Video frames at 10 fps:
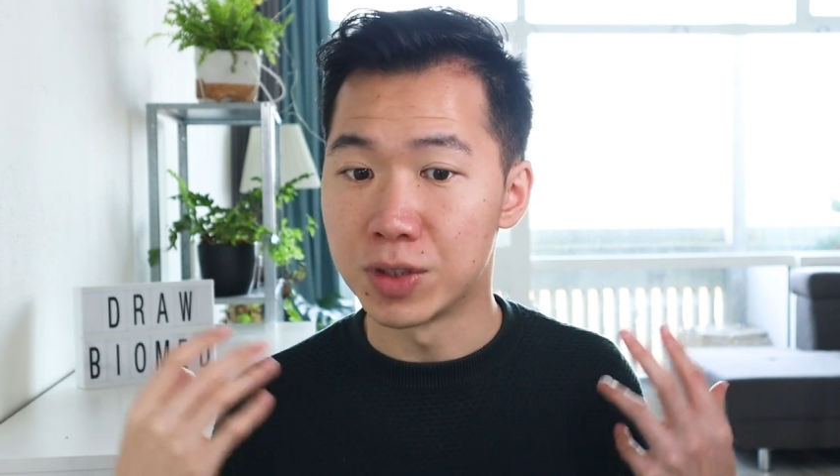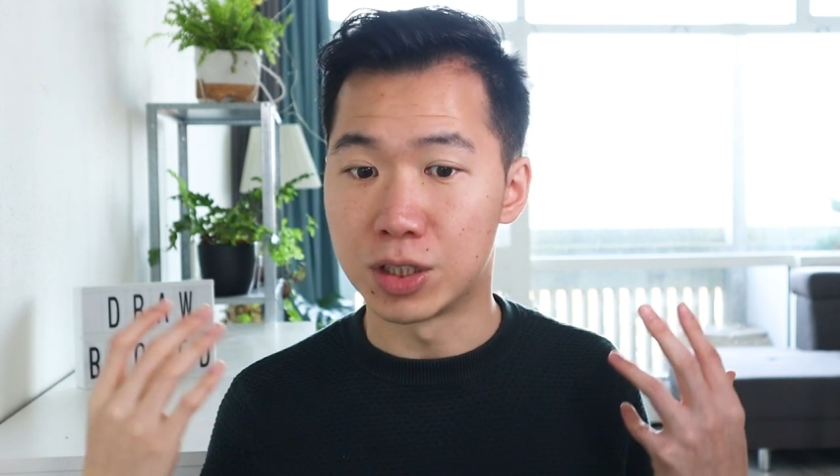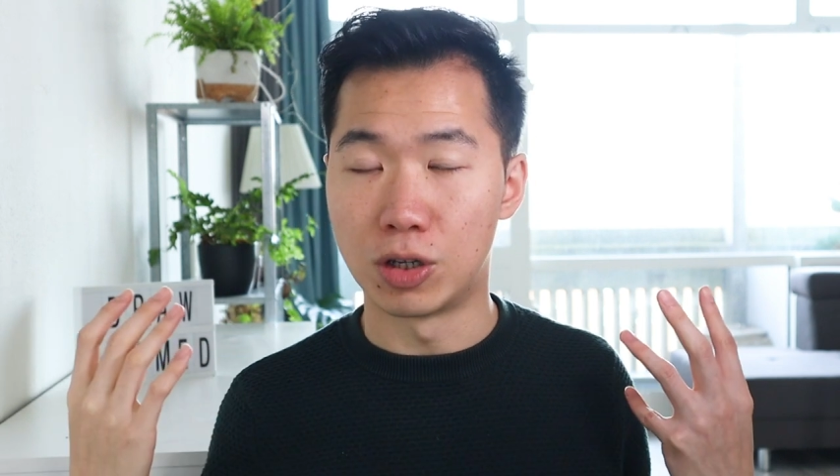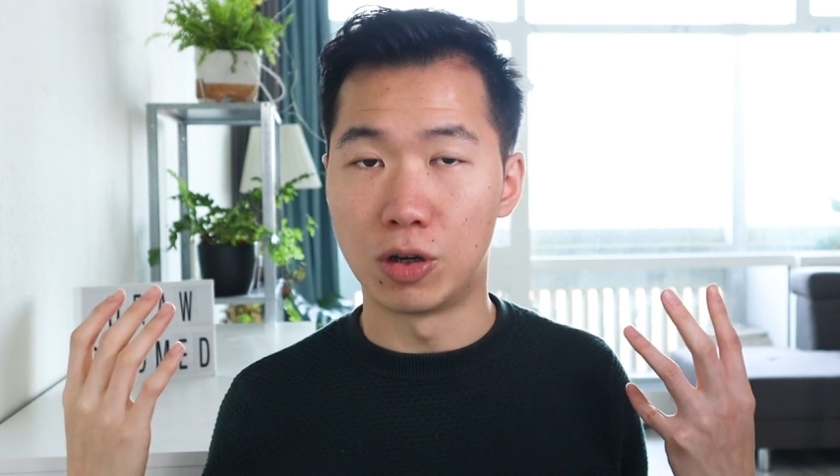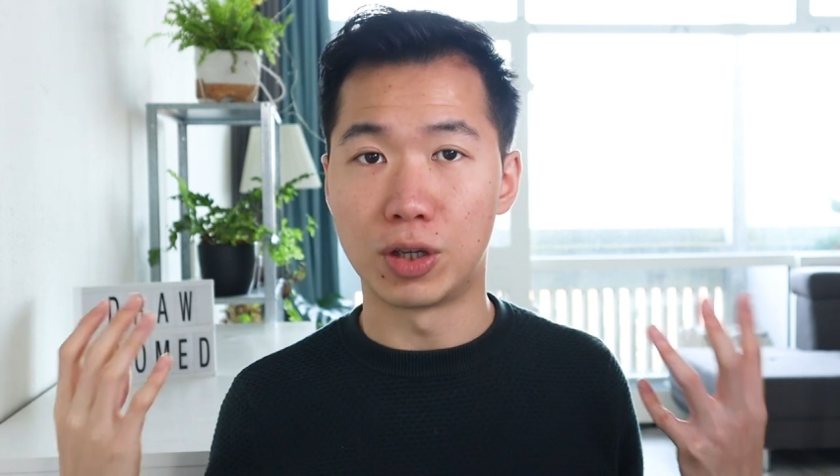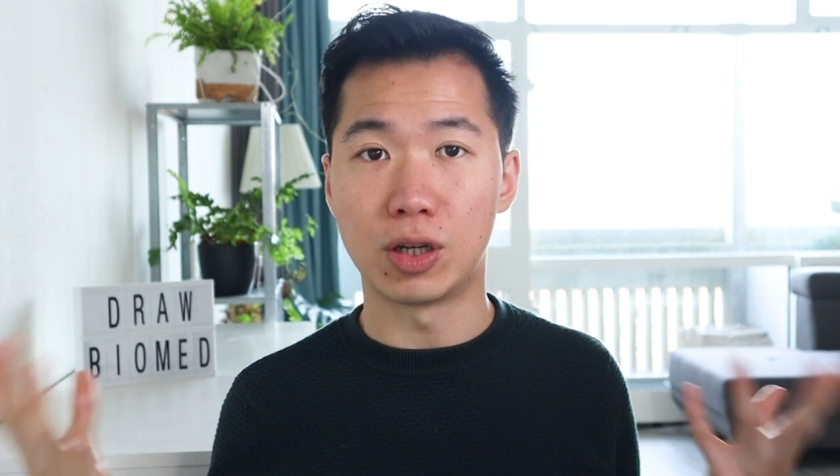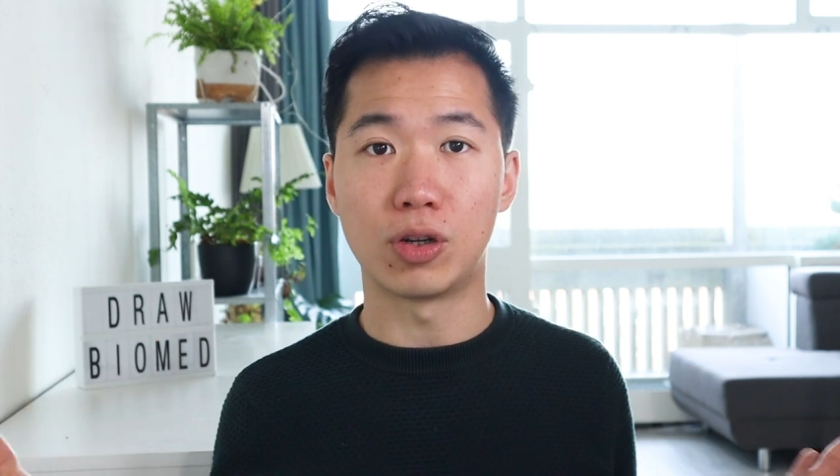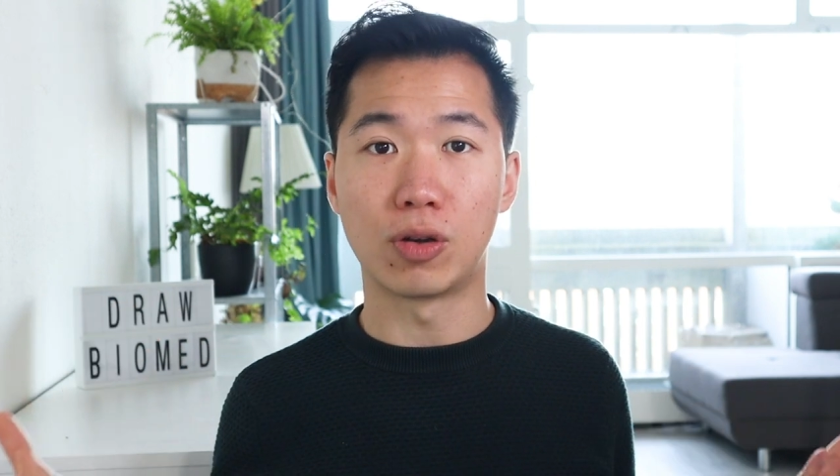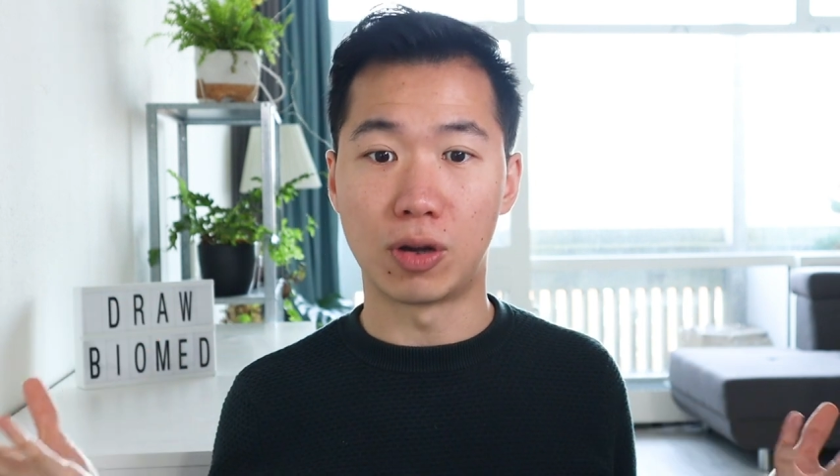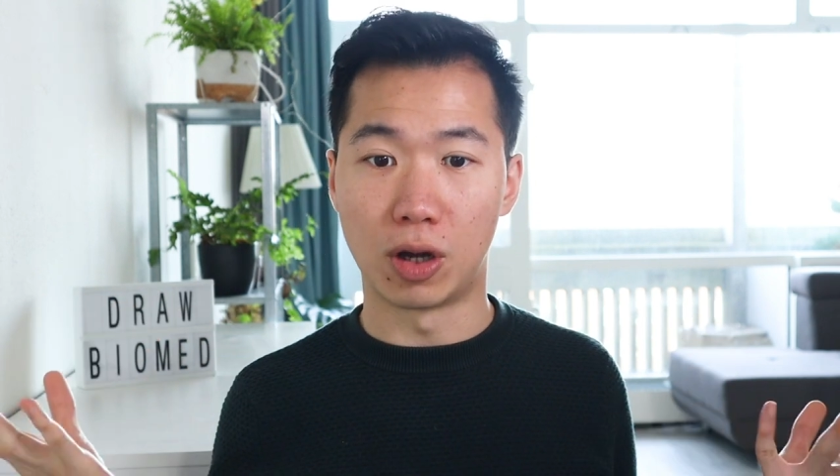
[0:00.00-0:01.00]
so here
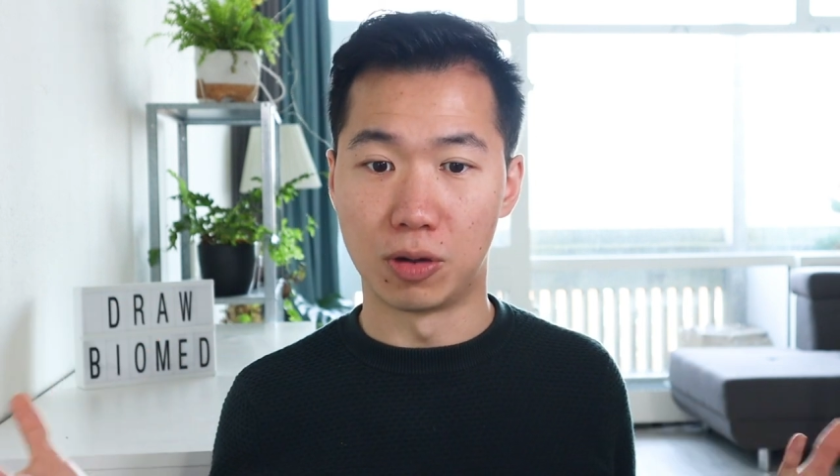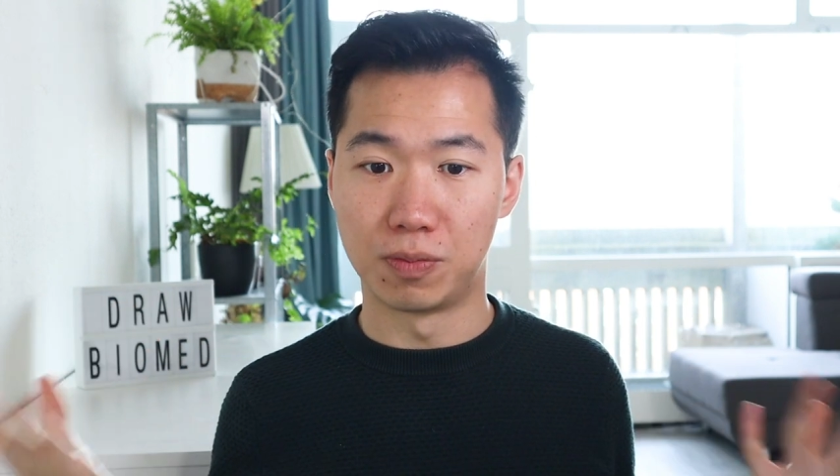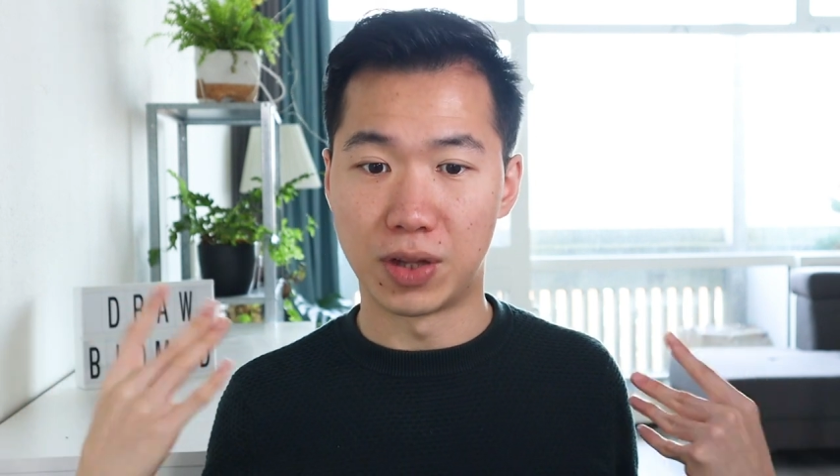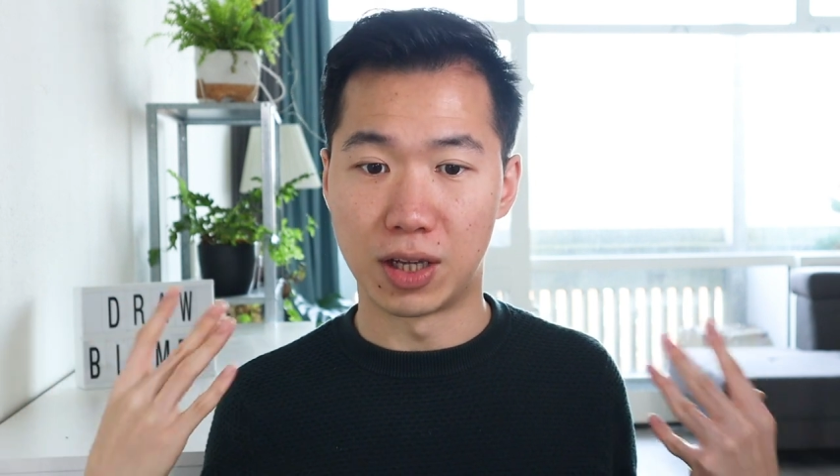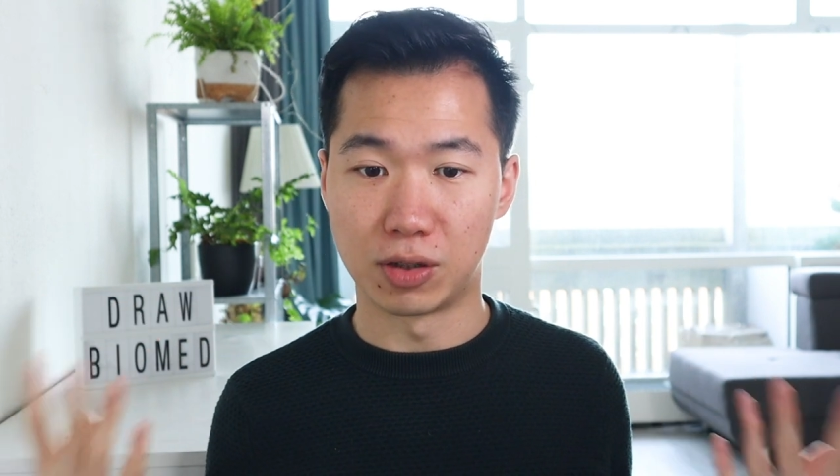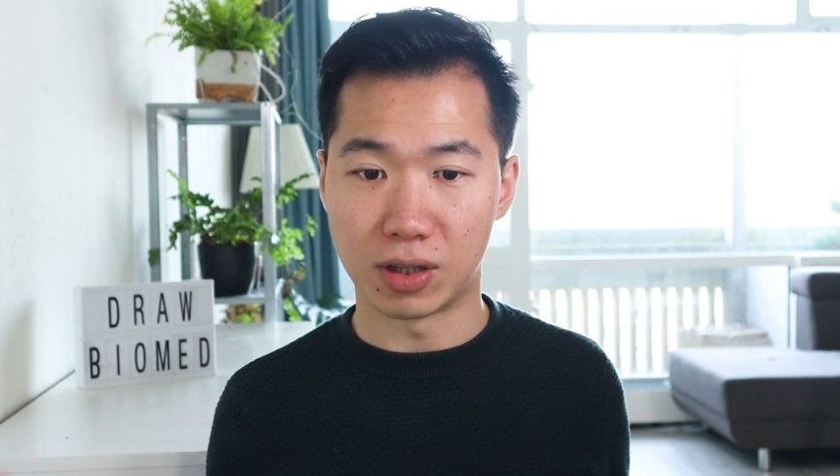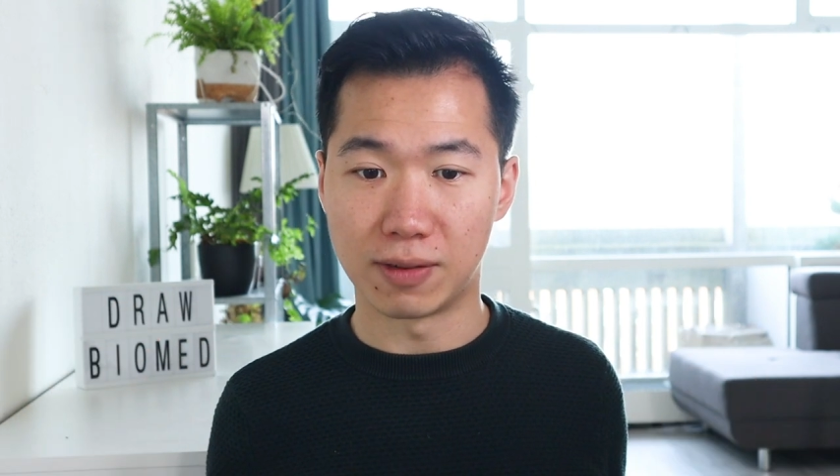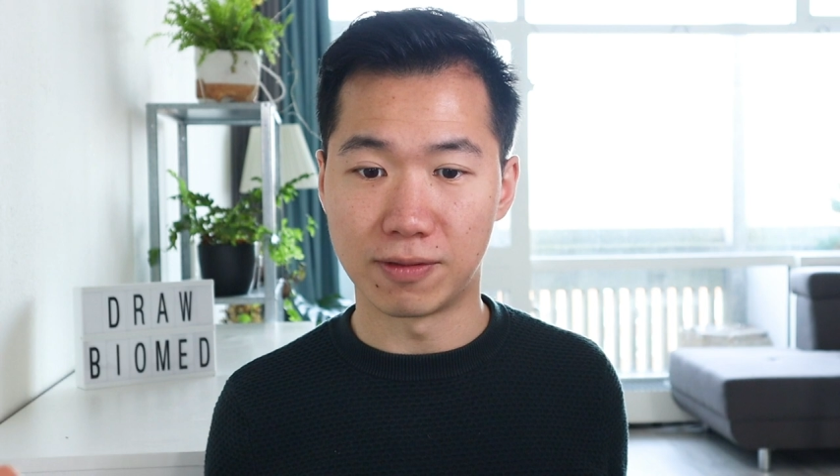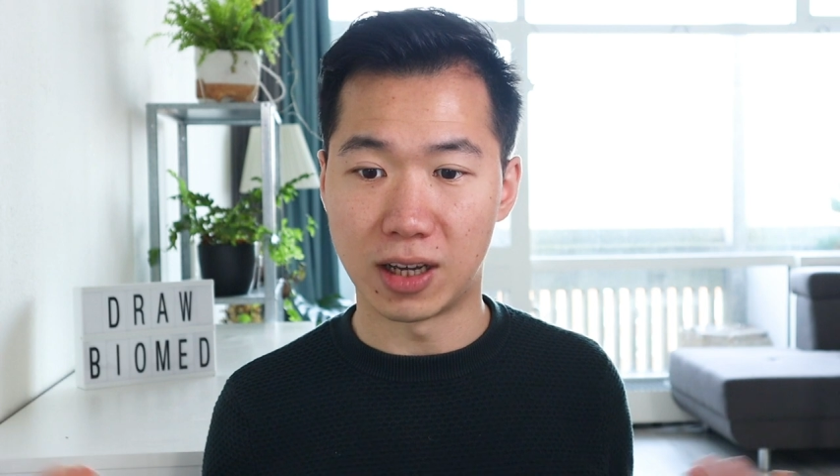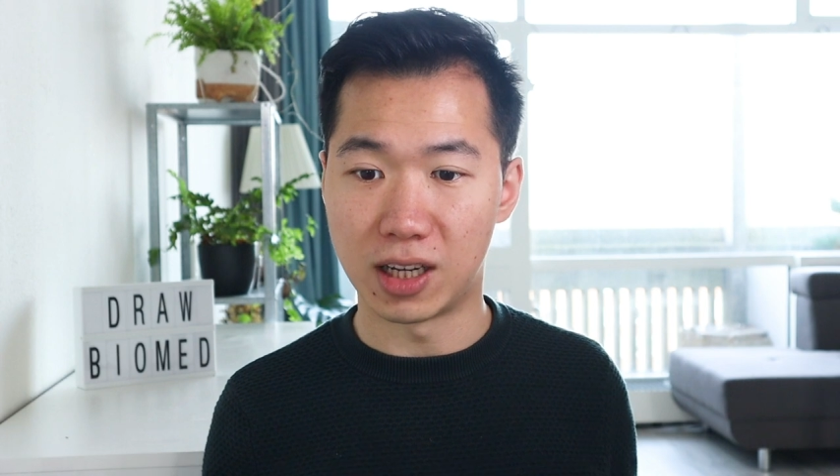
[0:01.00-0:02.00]
you go. You
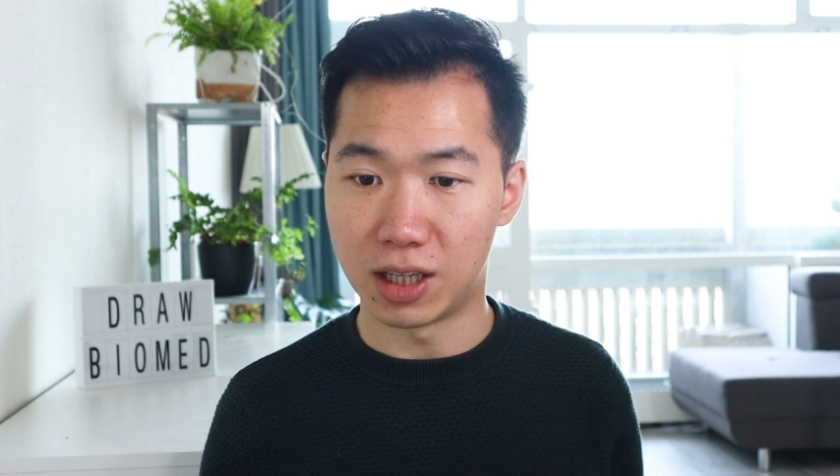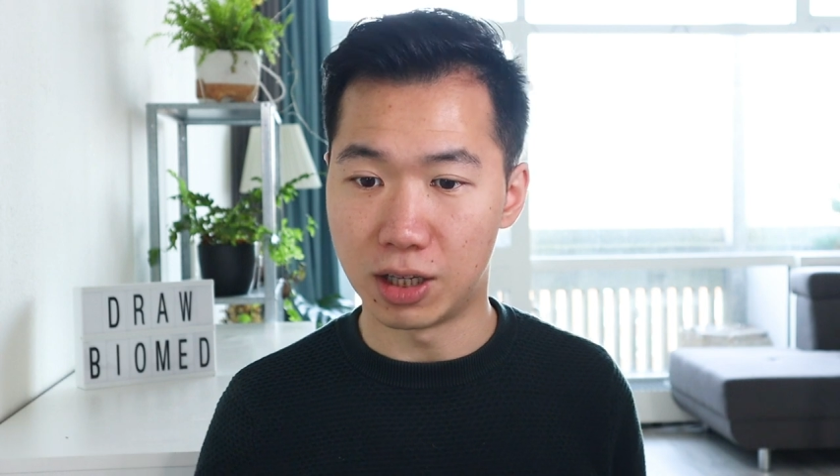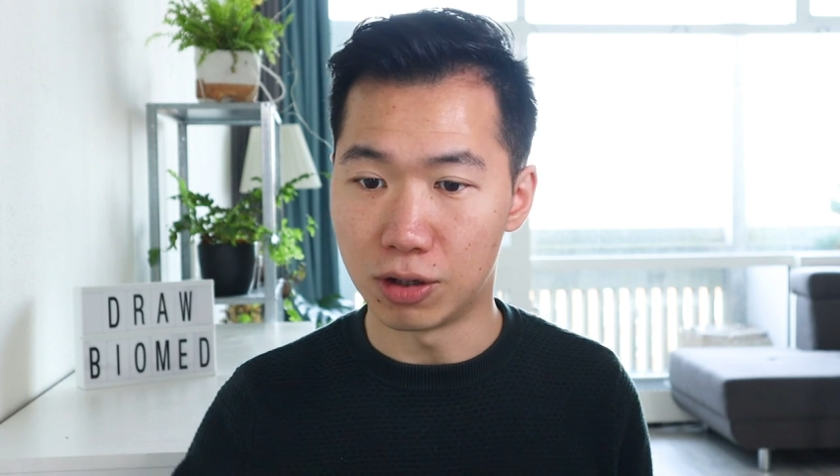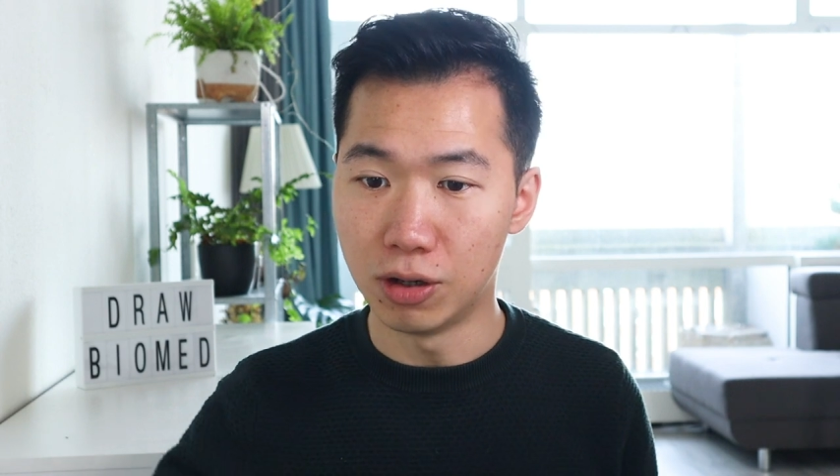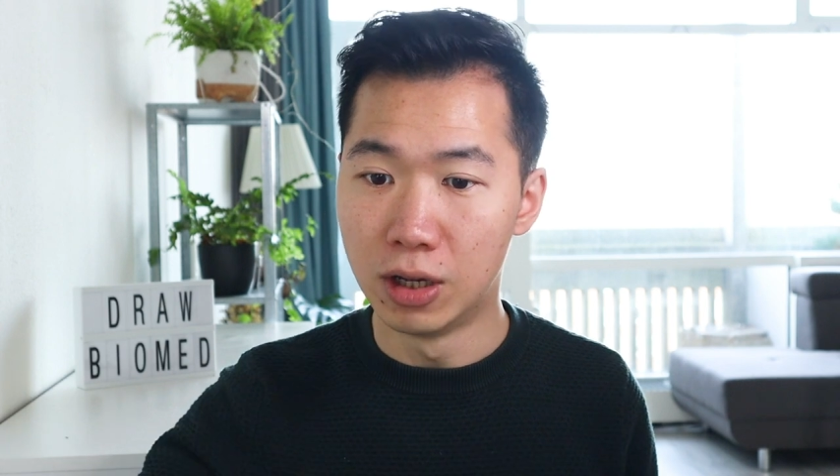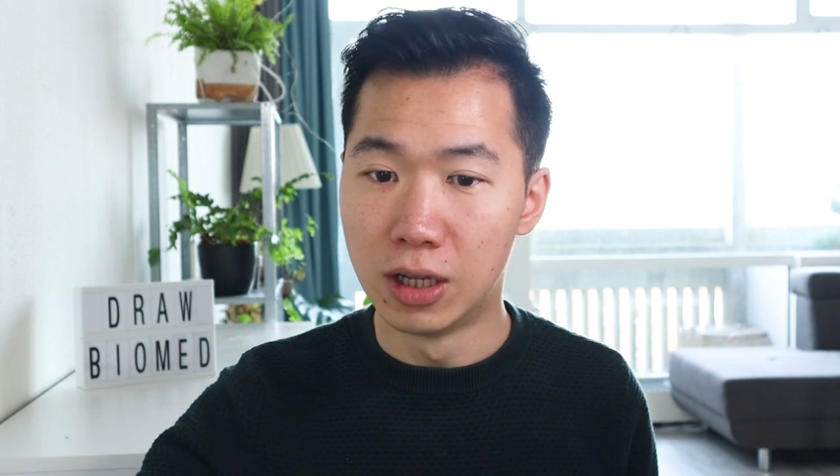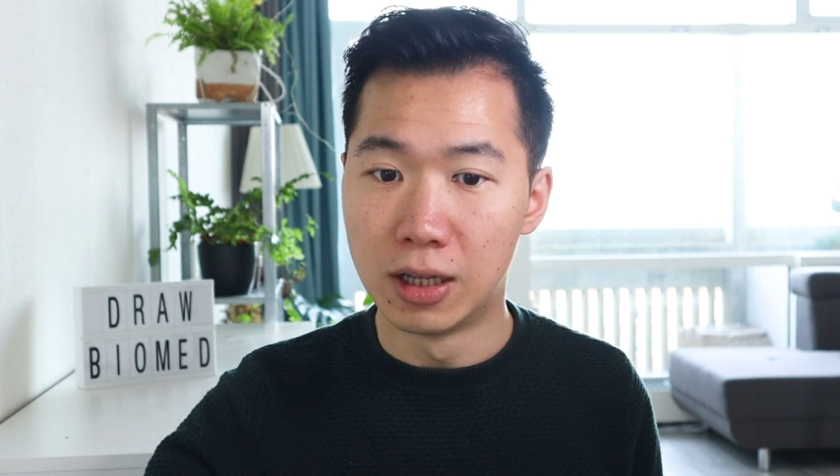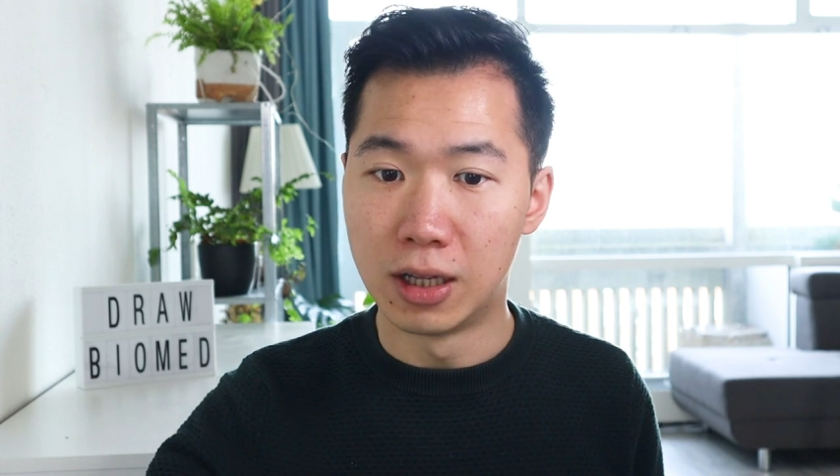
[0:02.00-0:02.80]
can find it here.